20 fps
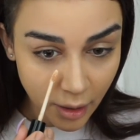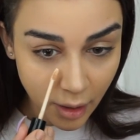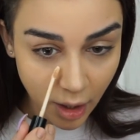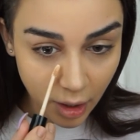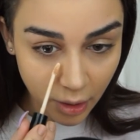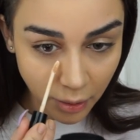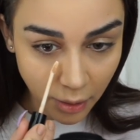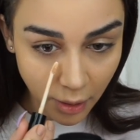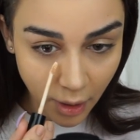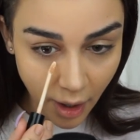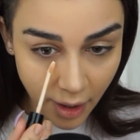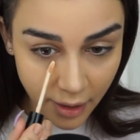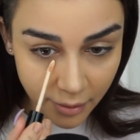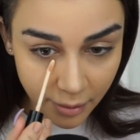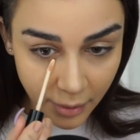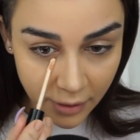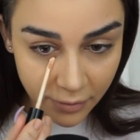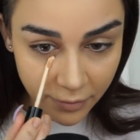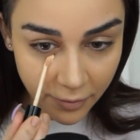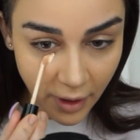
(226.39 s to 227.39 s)
a lot of
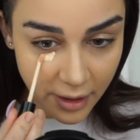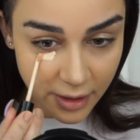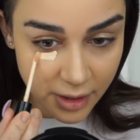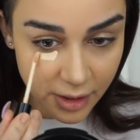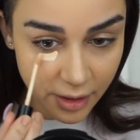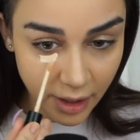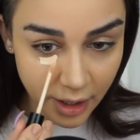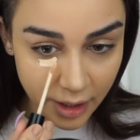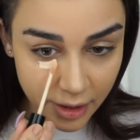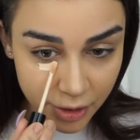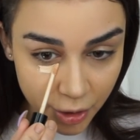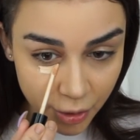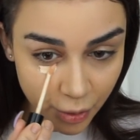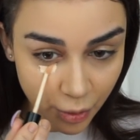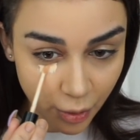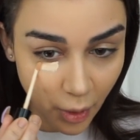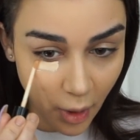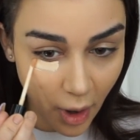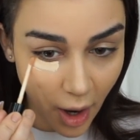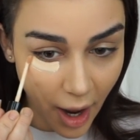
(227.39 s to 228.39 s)
my friends are like
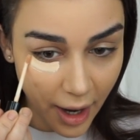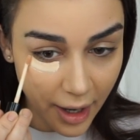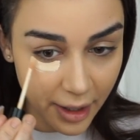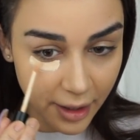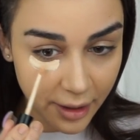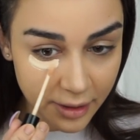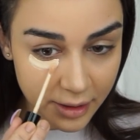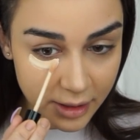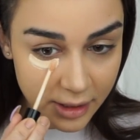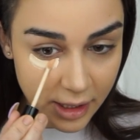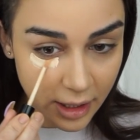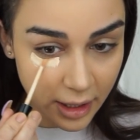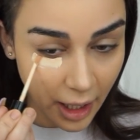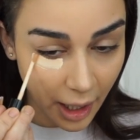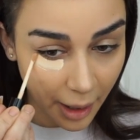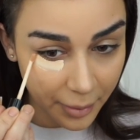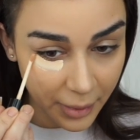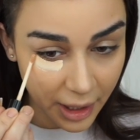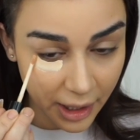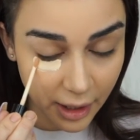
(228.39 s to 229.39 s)
trying to
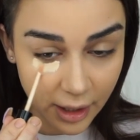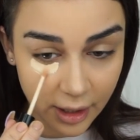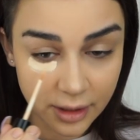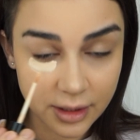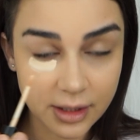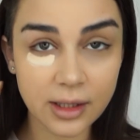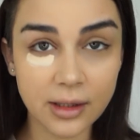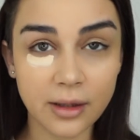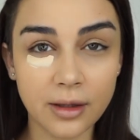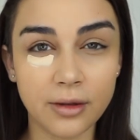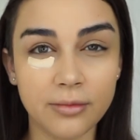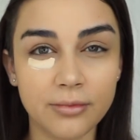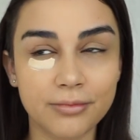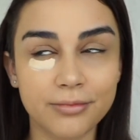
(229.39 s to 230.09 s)
get me to